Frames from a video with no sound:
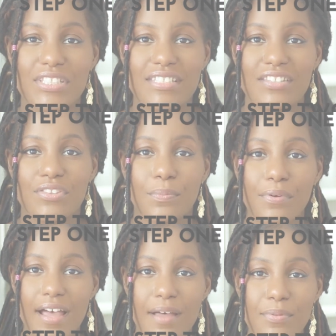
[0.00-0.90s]
We did the
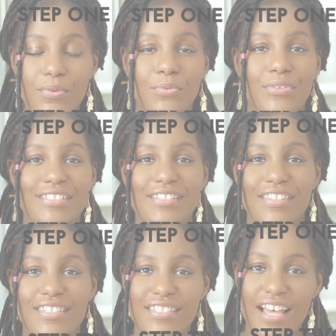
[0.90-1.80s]
prep, we did
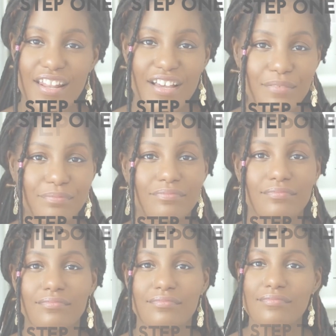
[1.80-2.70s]
the setup.
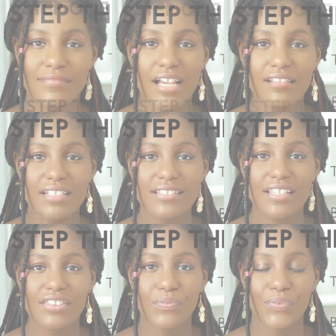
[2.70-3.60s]
Now
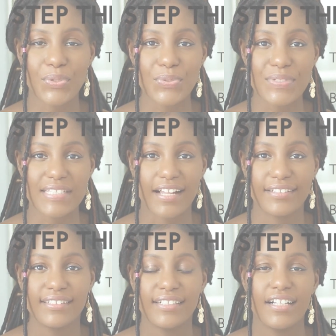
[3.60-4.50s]
let's get the photos
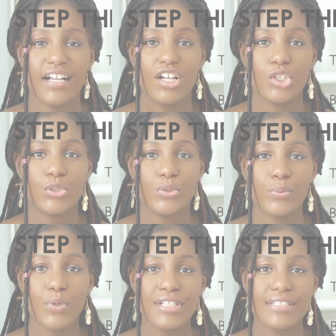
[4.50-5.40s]
done.
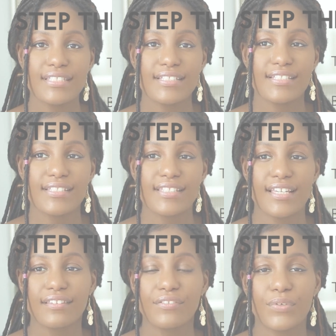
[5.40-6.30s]
You want to
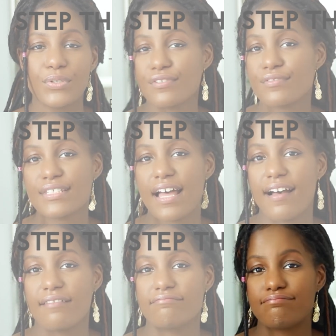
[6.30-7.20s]
take the photos
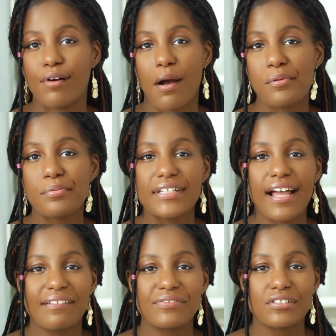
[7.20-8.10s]

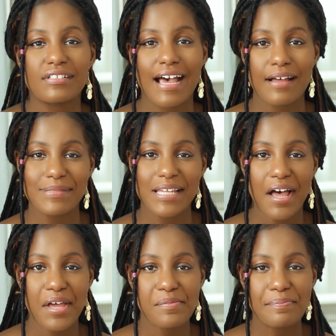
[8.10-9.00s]
probably after nap
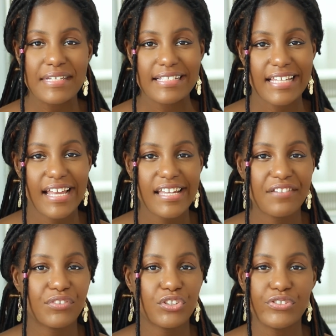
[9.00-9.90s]
time,
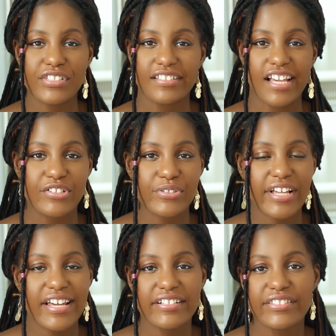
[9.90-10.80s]
midday, if you're using
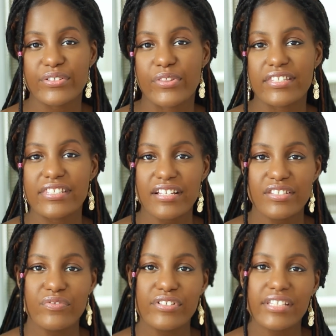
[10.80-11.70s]
natural lighting, so the
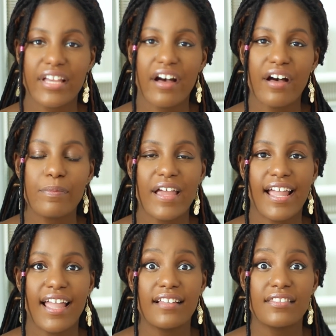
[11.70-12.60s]
sun's really up
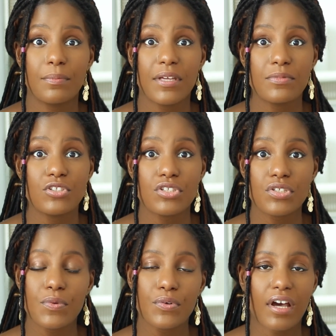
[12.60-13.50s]
and the baby
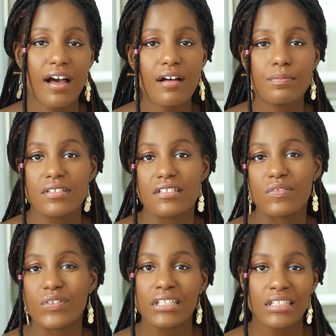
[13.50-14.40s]
just woke up and
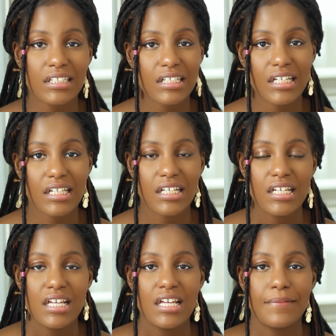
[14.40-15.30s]
is feeling good.
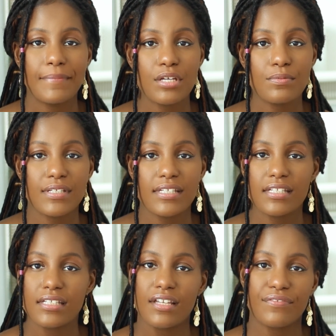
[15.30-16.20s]

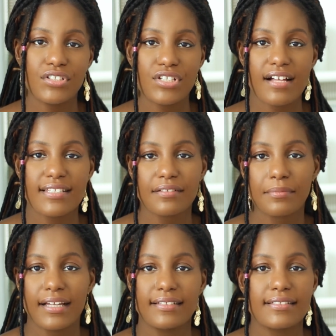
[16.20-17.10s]
Maybe if your child's
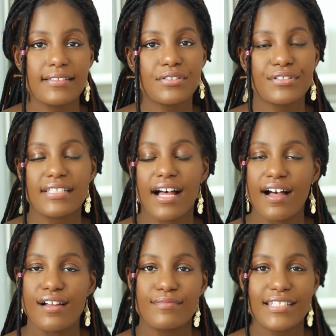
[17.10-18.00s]
like mine, needs a little
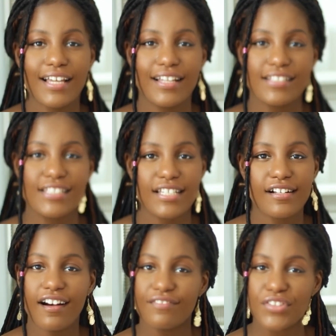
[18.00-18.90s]
time to kind of
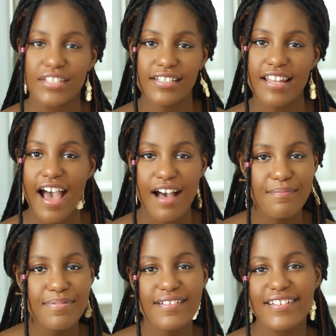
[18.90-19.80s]
shake off the
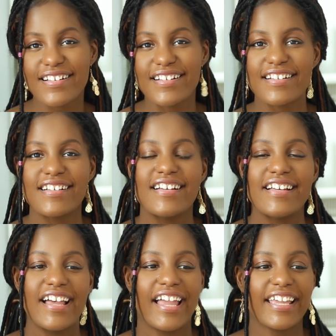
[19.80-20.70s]
nap
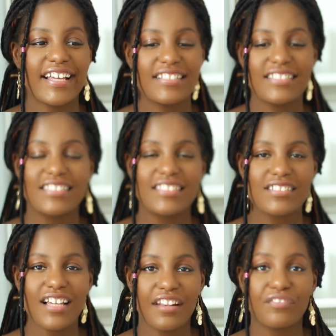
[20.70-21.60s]
and
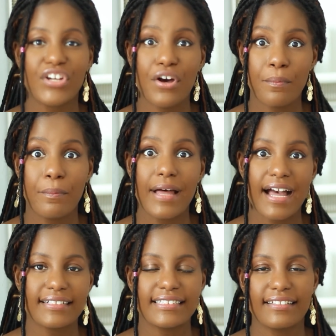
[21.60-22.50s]
kind of come
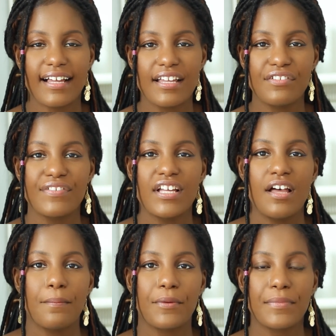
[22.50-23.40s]
back to life.
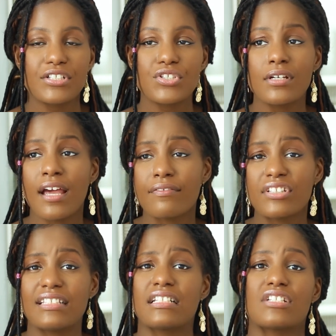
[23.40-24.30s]
But make sure
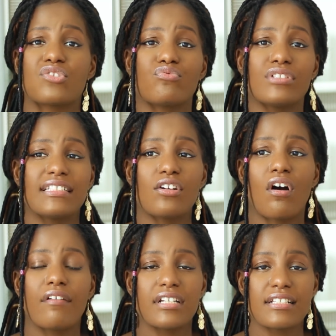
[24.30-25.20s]
everything is
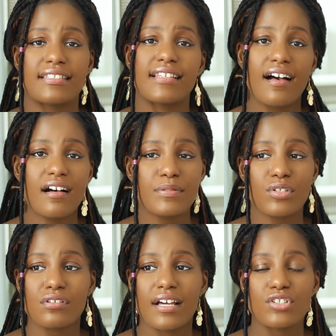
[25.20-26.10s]
really already set up
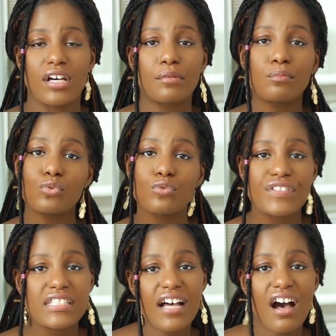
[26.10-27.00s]
so you're not trying to
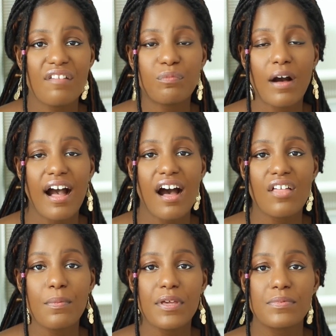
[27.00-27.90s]
move stuff
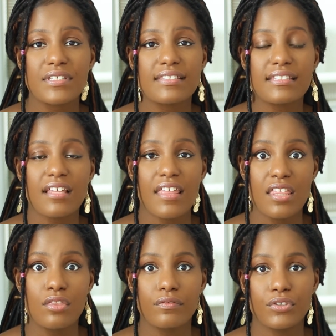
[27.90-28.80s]
while the baby's
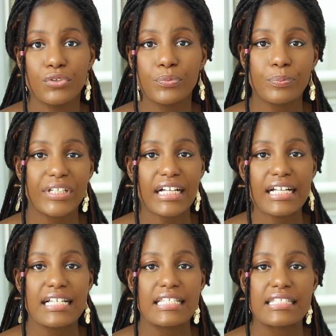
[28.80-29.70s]
in the room
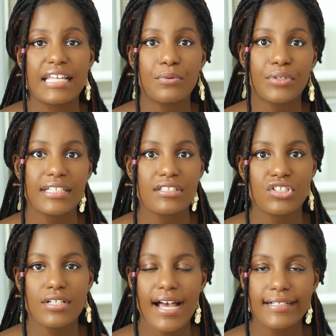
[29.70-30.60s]
because they will get
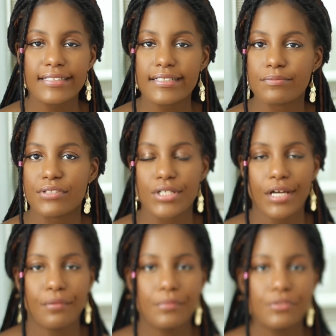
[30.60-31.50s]
distracted and be
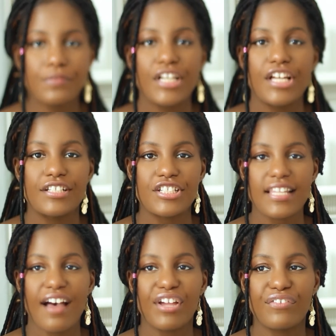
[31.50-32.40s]
trying to move.
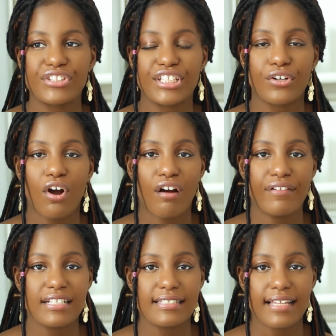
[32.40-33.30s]
Just have everything
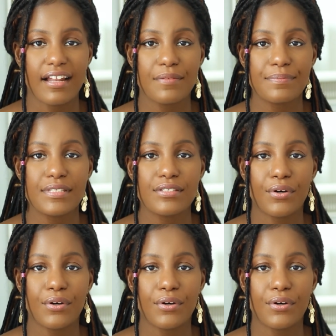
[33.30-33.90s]
already set up.